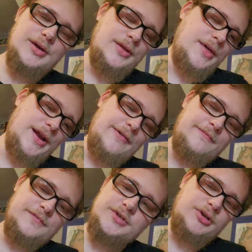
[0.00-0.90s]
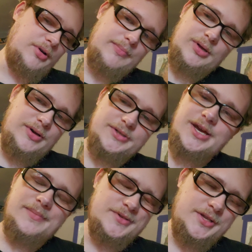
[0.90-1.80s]
that I've shown a million
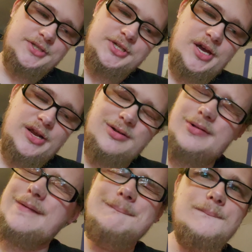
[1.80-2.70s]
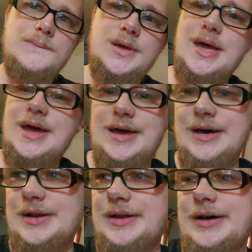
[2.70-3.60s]
times on this channel,
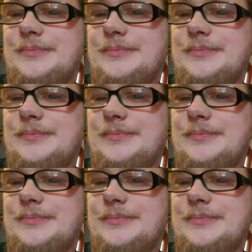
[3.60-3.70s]
and